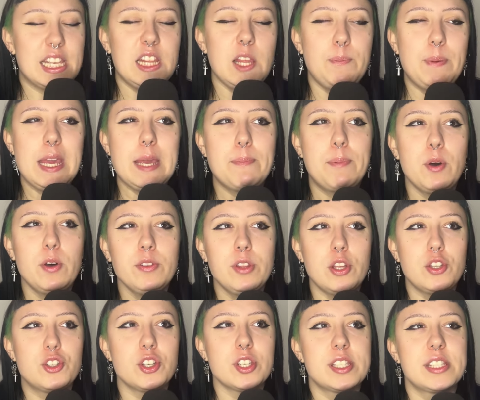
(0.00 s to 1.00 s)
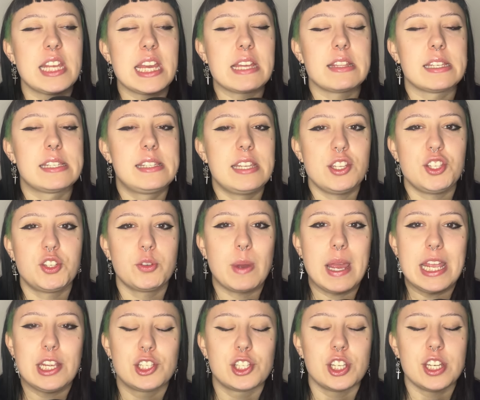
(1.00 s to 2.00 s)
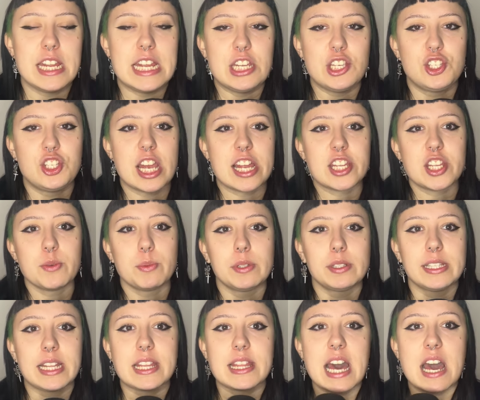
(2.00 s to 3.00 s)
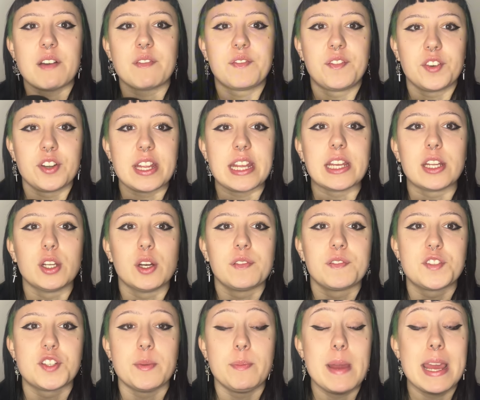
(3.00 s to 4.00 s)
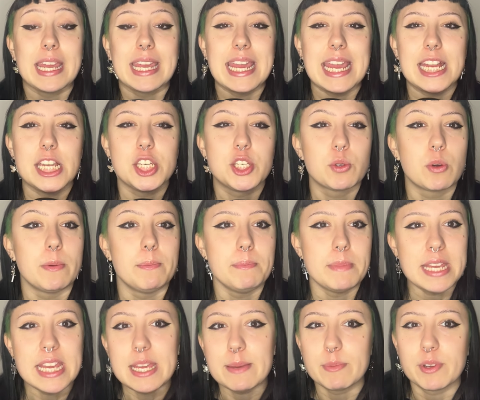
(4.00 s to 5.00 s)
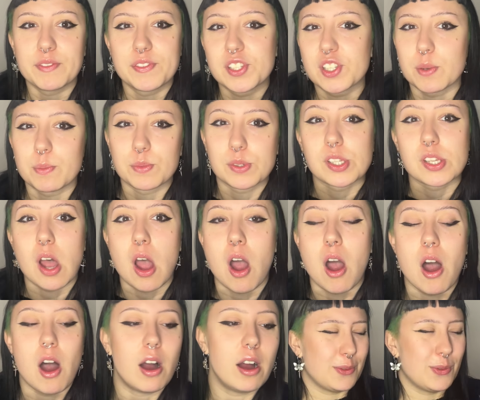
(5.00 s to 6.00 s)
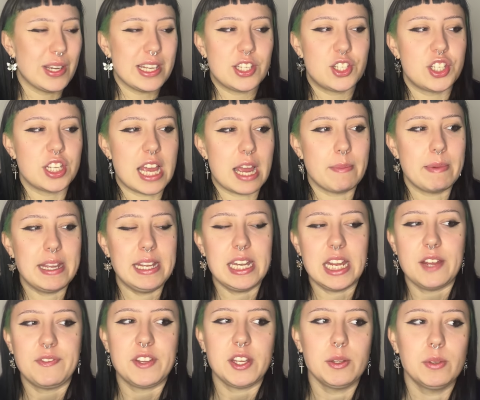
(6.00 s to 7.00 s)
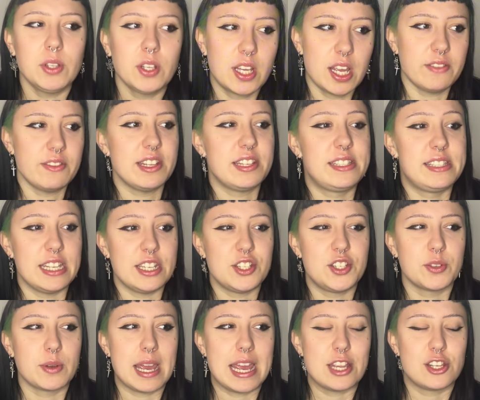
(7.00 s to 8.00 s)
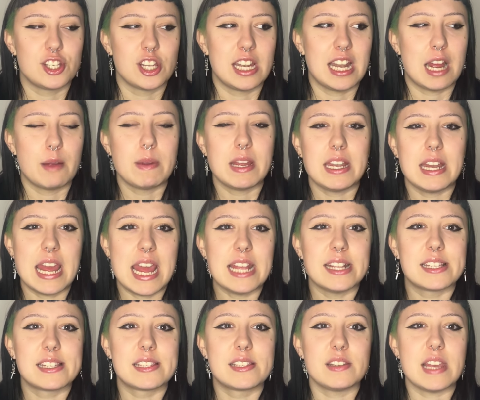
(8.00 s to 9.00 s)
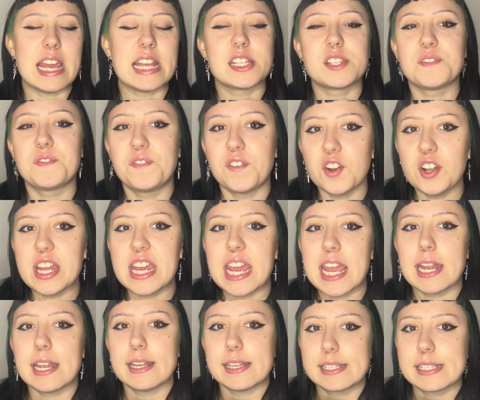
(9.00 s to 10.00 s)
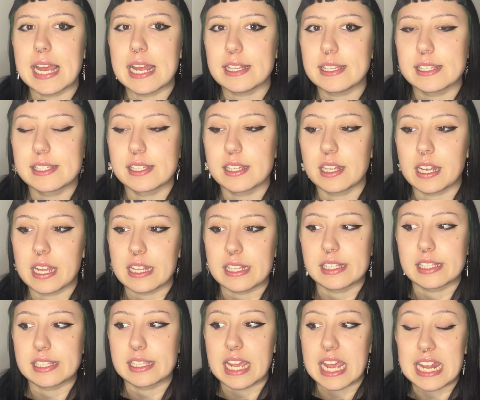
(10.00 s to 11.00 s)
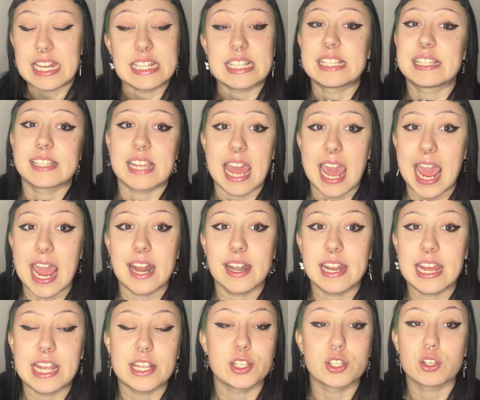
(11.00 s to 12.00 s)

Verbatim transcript: the people that just think the situation is genuinely that funny enough to make it into a meme of some sort, which I mean, if you look at this situation, I mean, it's it's funny in a sense that it's insane, it's